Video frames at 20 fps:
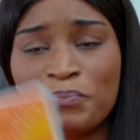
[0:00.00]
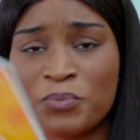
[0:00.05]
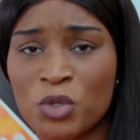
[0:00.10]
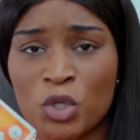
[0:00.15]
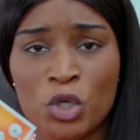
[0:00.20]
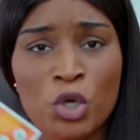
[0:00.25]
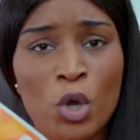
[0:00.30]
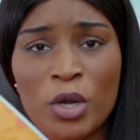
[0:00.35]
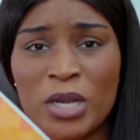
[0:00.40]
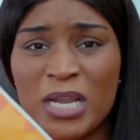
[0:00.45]

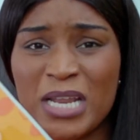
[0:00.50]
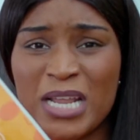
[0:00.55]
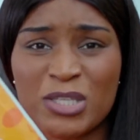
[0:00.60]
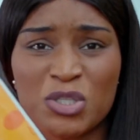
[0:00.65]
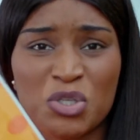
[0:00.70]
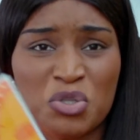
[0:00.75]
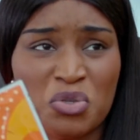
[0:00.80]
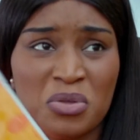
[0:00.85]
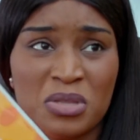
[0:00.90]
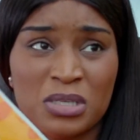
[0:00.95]
You only need
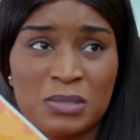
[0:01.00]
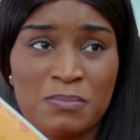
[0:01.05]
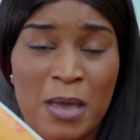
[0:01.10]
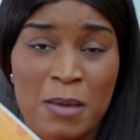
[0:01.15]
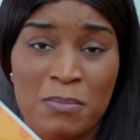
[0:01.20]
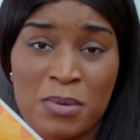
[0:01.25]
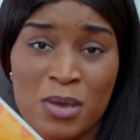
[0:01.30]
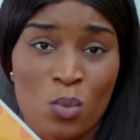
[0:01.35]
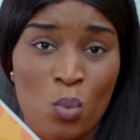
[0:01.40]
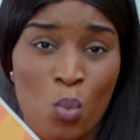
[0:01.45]
to do this
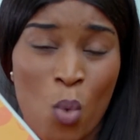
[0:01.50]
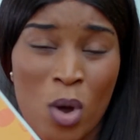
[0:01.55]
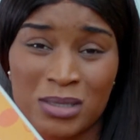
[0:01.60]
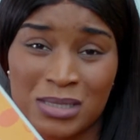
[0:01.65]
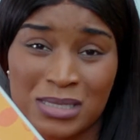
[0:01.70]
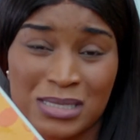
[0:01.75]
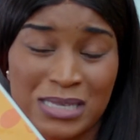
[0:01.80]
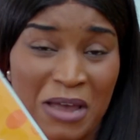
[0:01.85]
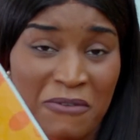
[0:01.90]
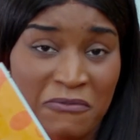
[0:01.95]
maybe
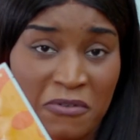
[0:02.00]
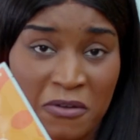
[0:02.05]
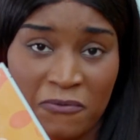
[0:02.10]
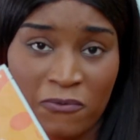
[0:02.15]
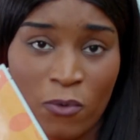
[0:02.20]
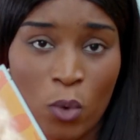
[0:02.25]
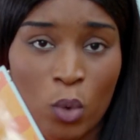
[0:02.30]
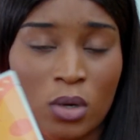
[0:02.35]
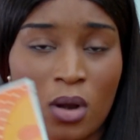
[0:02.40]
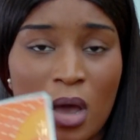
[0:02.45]
once every
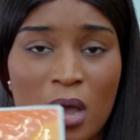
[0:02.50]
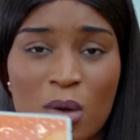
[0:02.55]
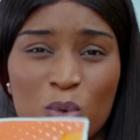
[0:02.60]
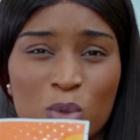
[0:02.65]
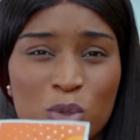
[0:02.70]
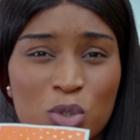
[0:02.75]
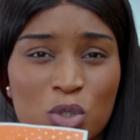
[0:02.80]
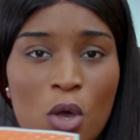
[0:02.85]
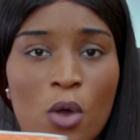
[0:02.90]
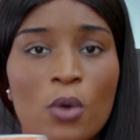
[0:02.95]
fortnight
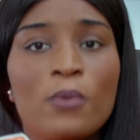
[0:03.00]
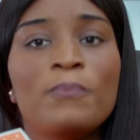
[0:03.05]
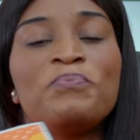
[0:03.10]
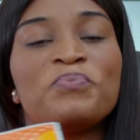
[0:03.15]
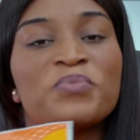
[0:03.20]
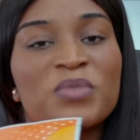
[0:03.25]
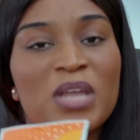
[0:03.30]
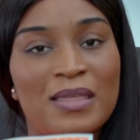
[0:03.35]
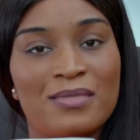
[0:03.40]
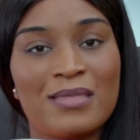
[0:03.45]
or so,
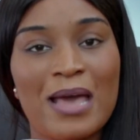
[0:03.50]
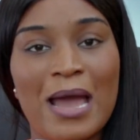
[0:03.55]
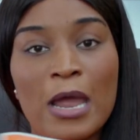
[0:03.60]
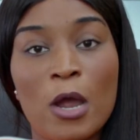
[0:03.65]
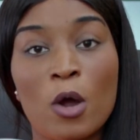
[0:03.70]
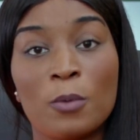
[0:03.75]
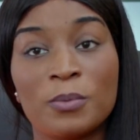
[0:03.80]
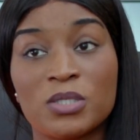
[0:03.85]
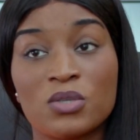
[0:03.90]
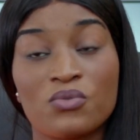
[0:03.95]
and that
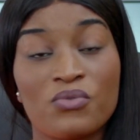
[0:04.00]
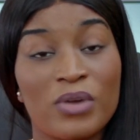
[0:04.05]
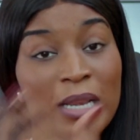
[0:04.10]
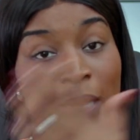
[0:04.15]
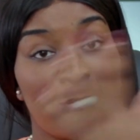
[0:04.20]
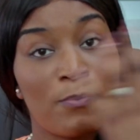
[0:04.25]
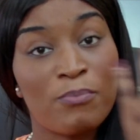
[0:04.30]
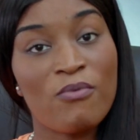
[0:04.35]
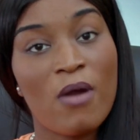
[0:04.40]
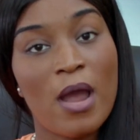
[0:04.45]
helps to
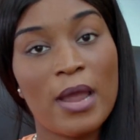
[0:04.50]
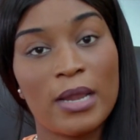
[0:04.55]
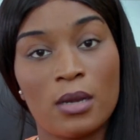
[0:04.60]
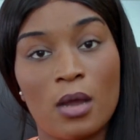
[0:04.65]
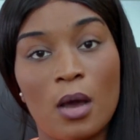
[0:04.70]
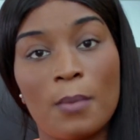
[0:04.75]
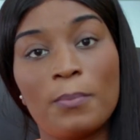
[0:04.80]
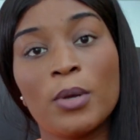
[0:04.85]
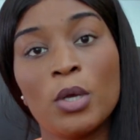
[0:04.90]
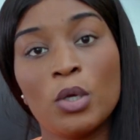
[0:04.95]
really brighten
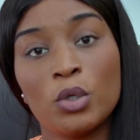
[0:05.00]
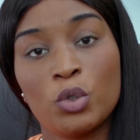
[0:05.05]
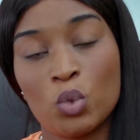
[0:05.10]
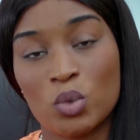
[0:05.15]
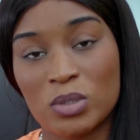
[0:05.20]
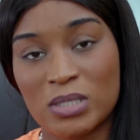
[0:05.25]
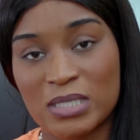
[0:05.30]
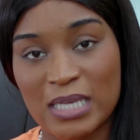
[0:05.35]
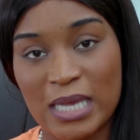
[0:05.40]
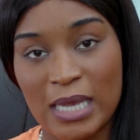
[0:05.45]
up
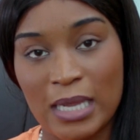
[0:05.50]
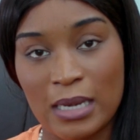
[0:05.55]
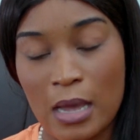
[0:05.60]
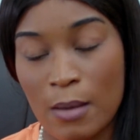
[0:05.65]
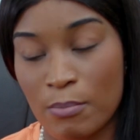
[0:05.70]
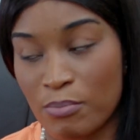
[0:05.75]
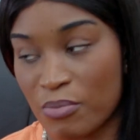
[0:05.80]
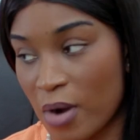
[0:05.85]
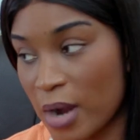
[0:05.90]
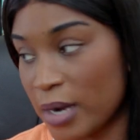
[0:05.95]
your skin
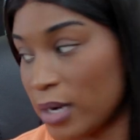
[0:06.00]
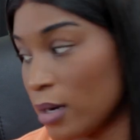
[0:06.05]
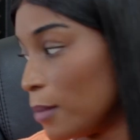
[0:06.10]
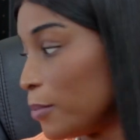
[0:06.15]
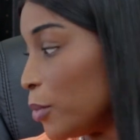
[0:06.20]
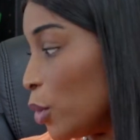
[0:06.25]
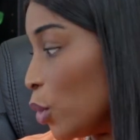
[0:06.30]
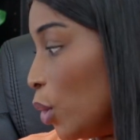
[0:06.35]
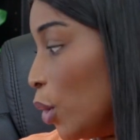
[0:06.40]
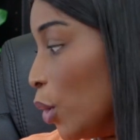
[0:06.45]
and brighten up
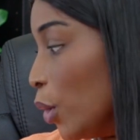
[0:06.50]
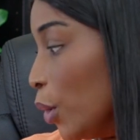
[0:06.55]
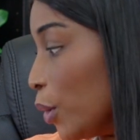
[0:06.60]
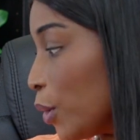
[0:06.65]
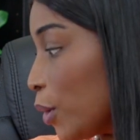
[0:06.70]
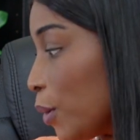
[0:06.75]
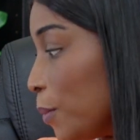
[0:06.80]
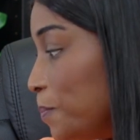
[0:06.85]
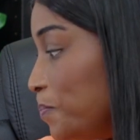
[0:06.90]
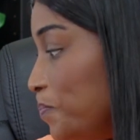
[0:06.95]
your
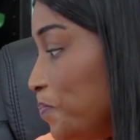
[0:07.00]
look.